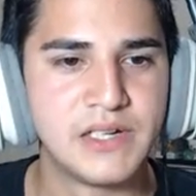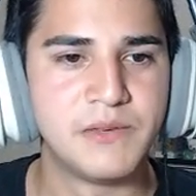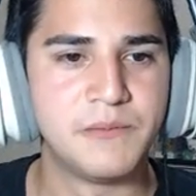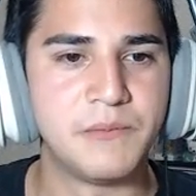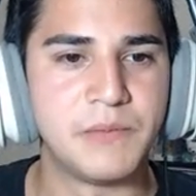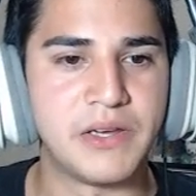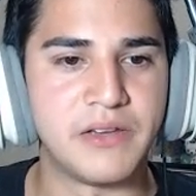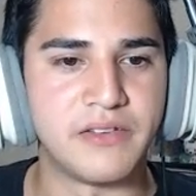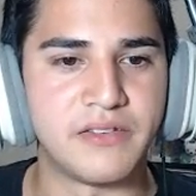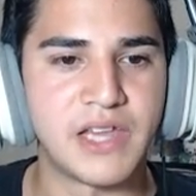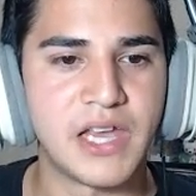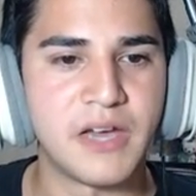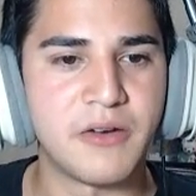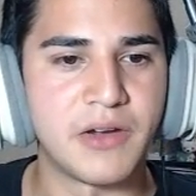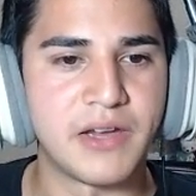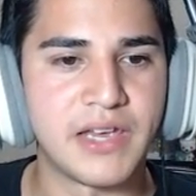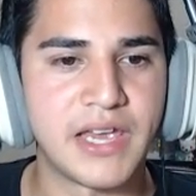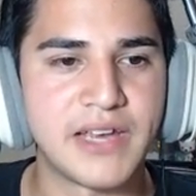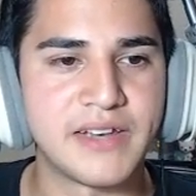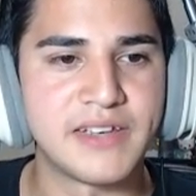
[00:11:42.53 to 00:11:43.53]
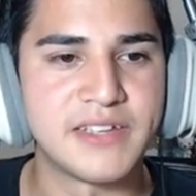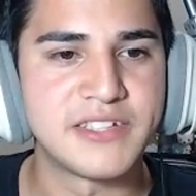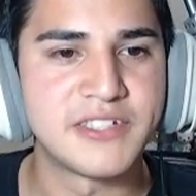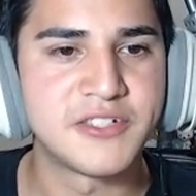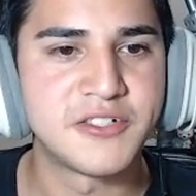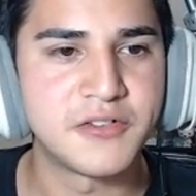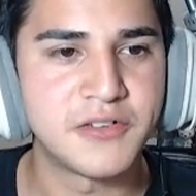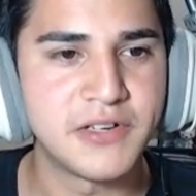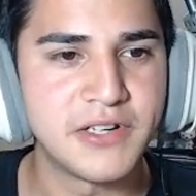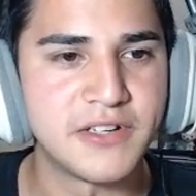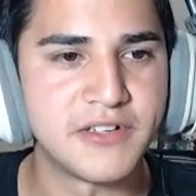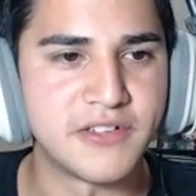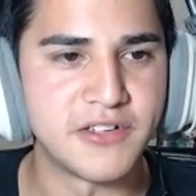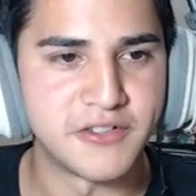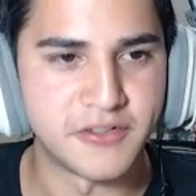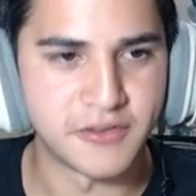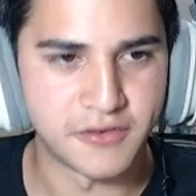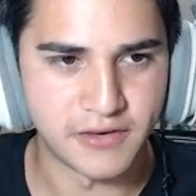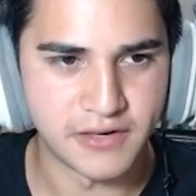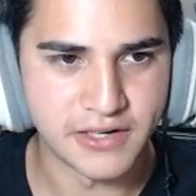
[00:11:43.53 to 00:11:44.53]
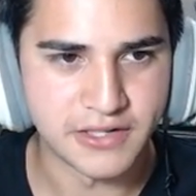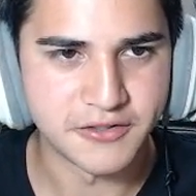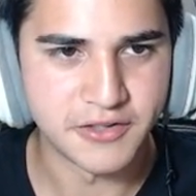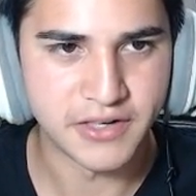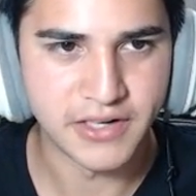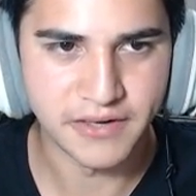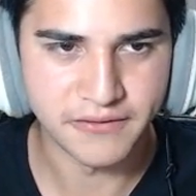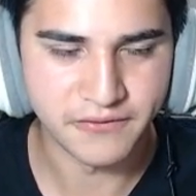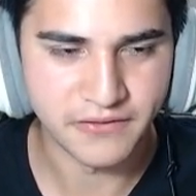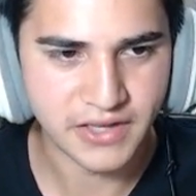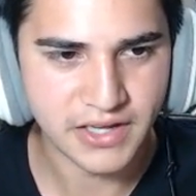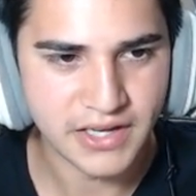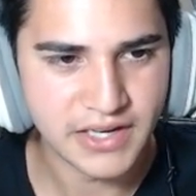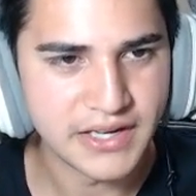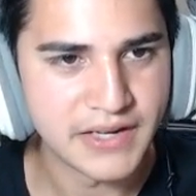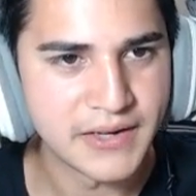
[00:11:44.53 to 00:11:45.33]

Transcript: Because now I can't destroy your Naturia Dragonfly.